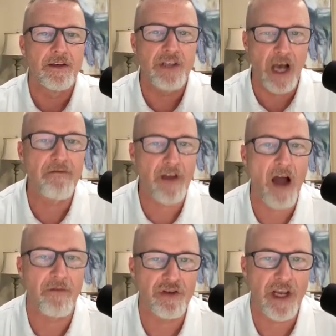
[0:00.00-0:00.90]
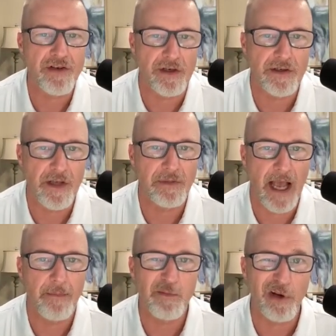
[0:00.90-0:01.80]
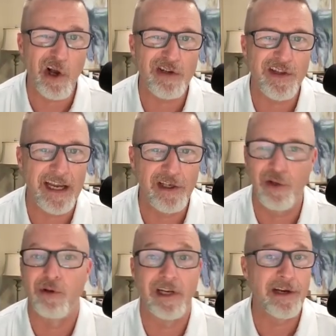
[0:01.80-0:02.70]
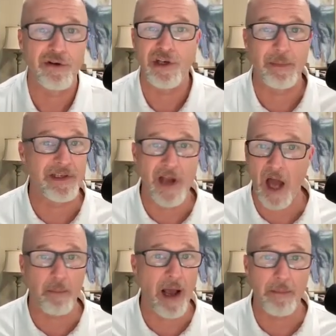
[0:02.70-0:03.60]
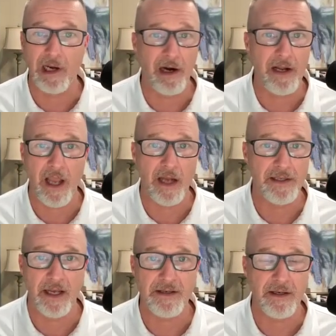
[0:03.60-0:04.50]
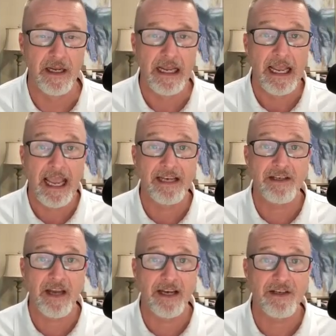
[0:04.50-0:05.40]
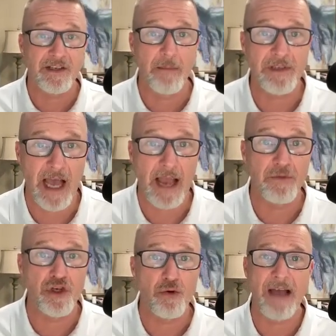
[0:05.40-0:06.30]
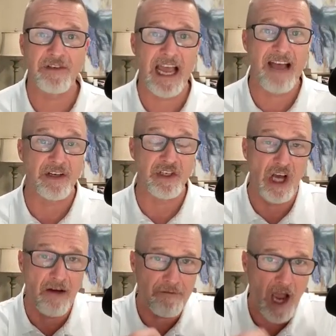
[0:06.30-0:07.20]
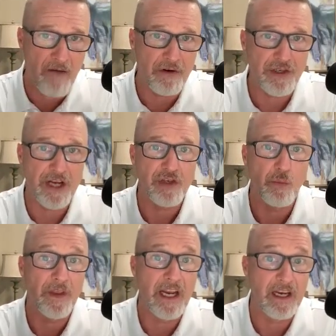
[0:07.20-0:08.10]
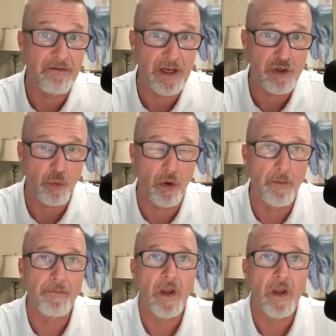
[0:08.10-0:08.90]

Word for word: tough conversations sometimes because they do. Leadership is not a popularity contest. And no. and sometimes you have to have a tough conversation with an individual